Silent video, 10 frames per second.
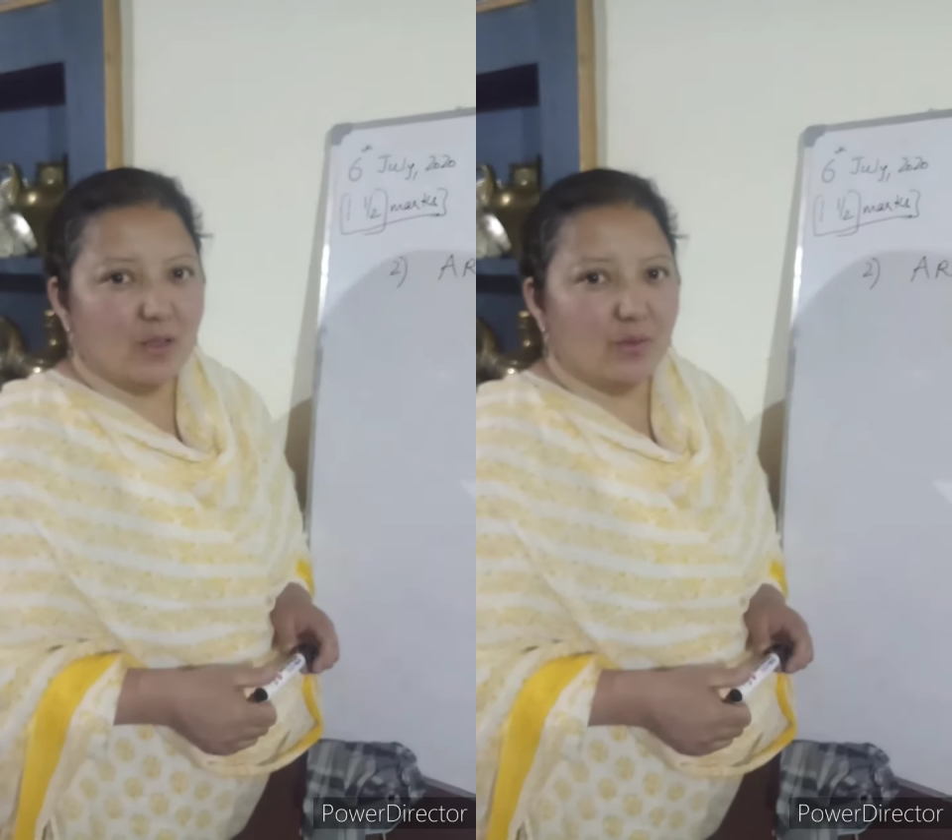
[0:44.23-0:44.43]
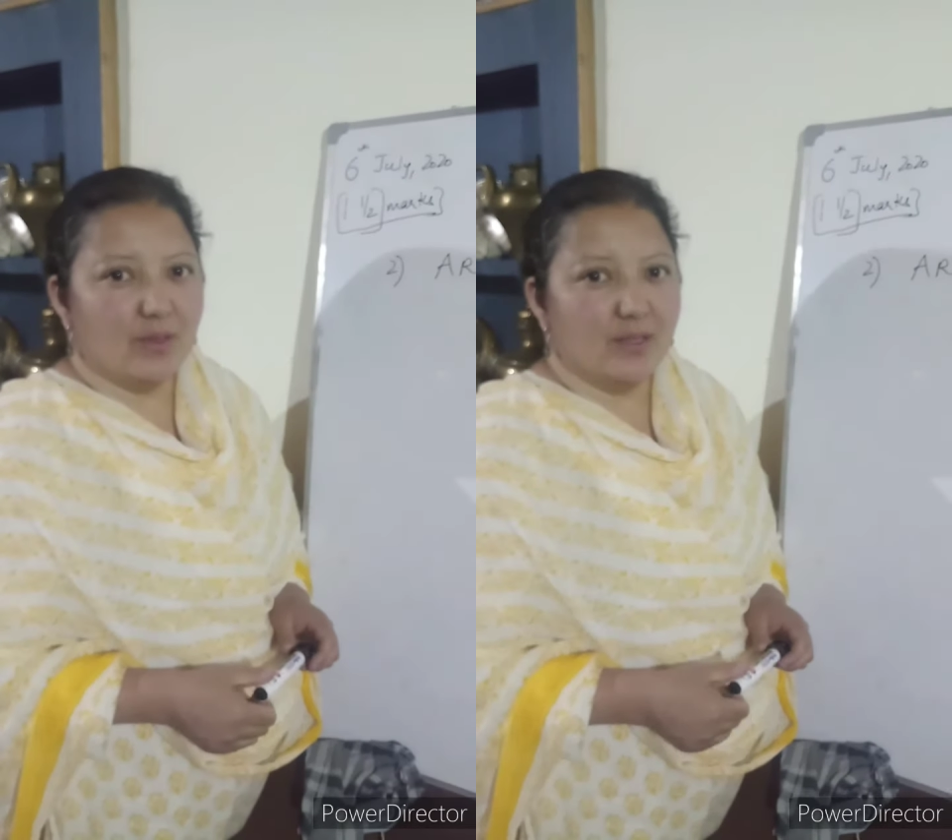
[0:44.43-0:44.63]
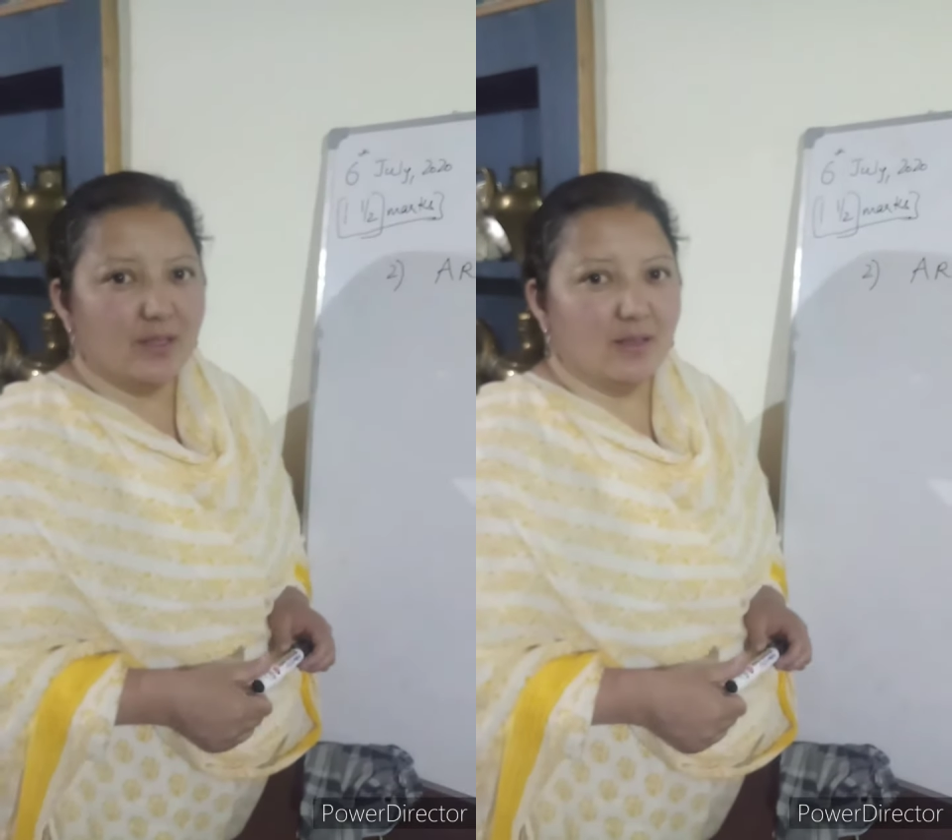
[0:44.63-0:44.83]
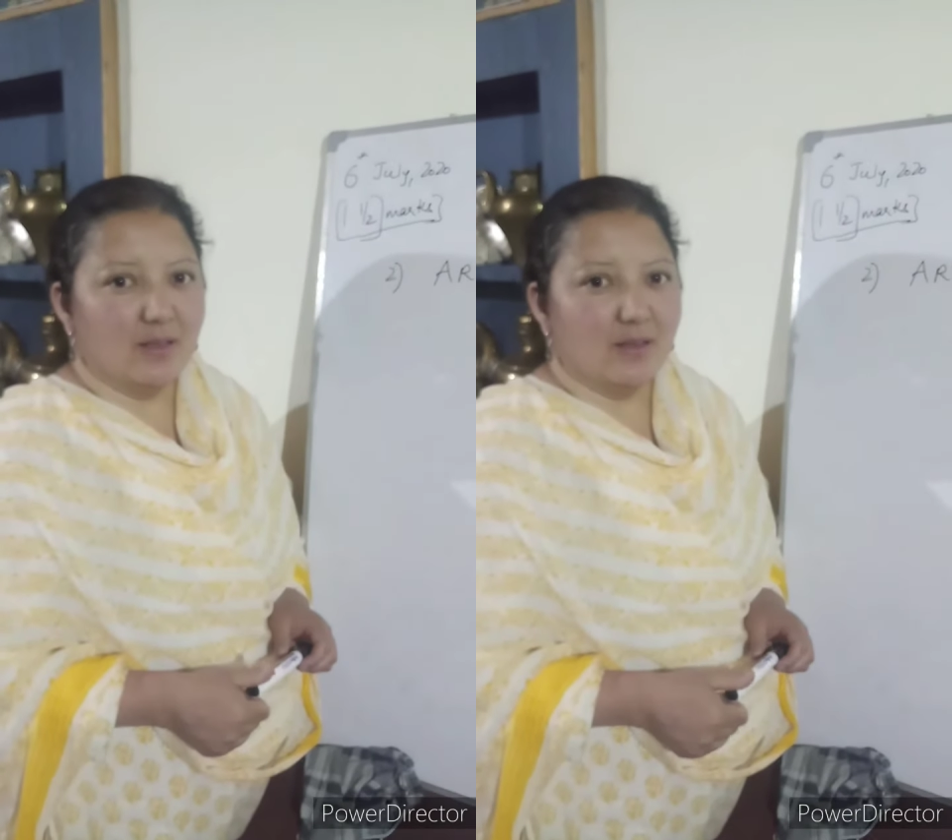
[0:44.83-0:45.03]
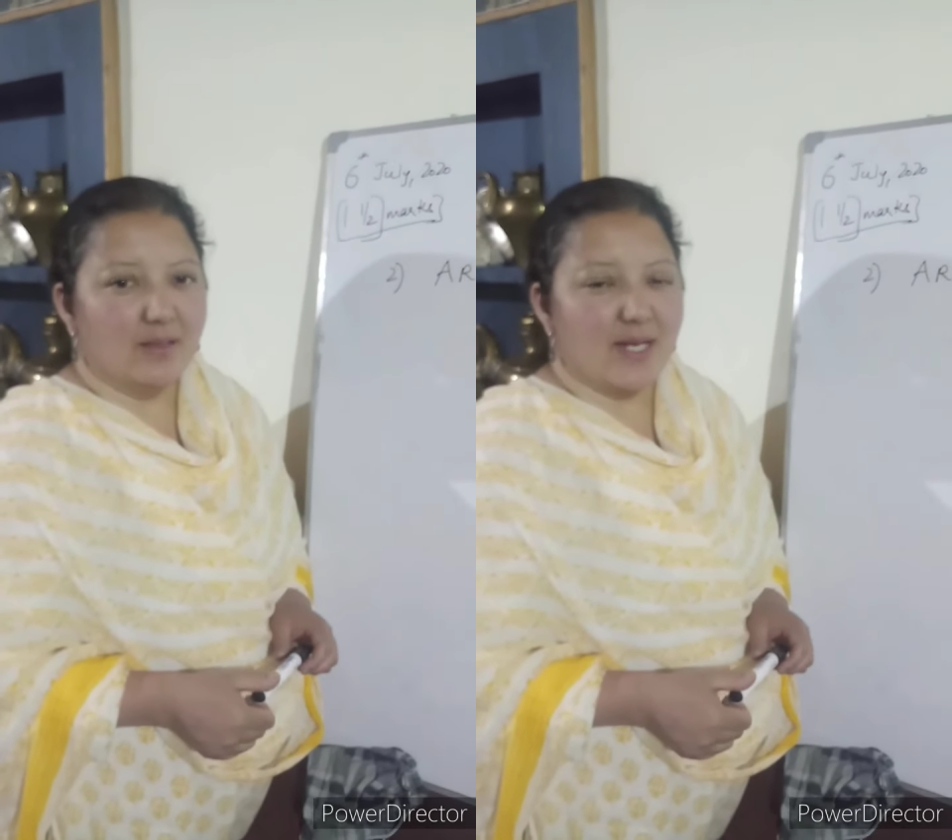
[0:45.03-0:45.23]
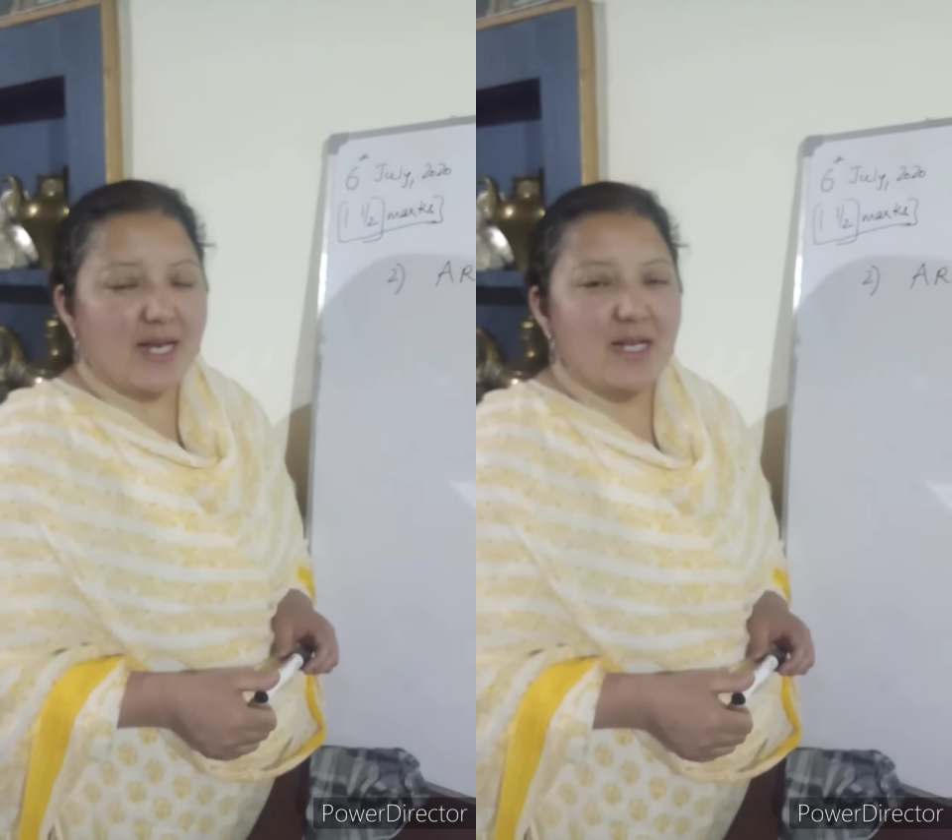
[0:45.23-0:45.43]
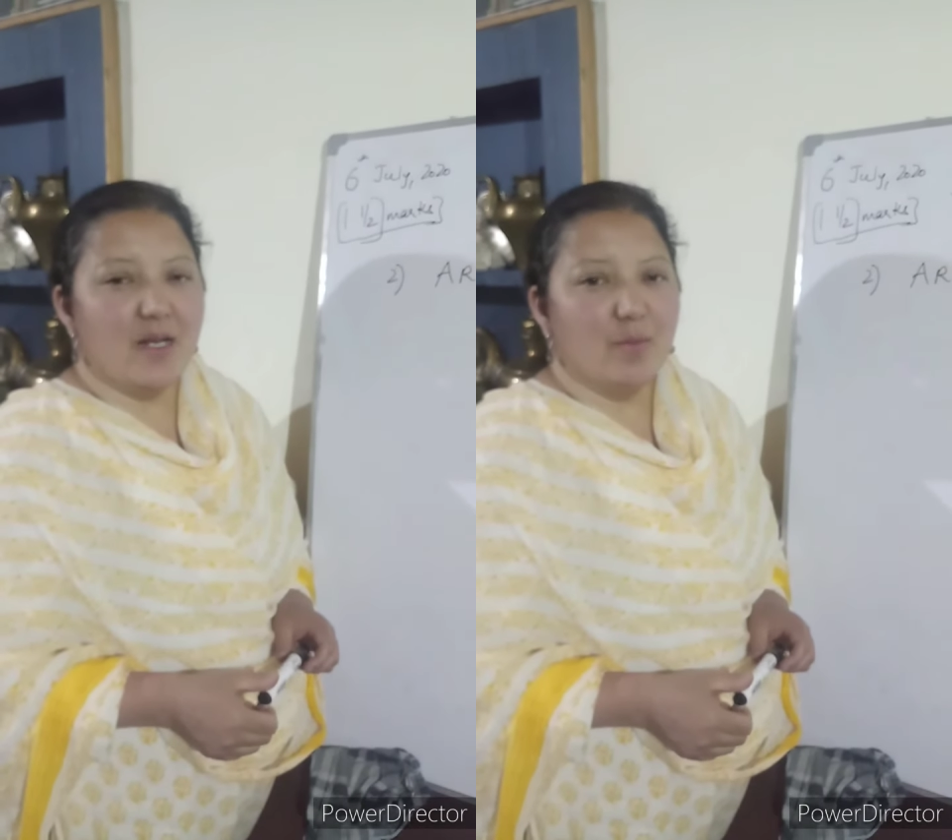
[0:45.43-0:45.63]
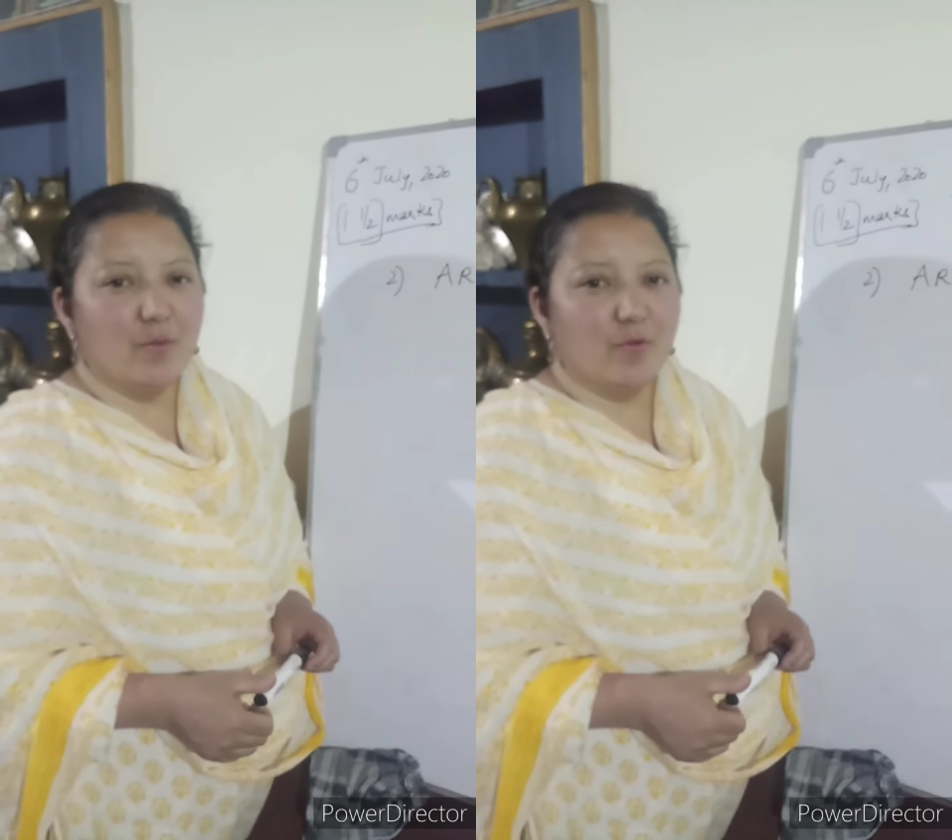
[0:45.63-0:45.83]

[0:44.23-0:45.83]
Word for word: with uh, n number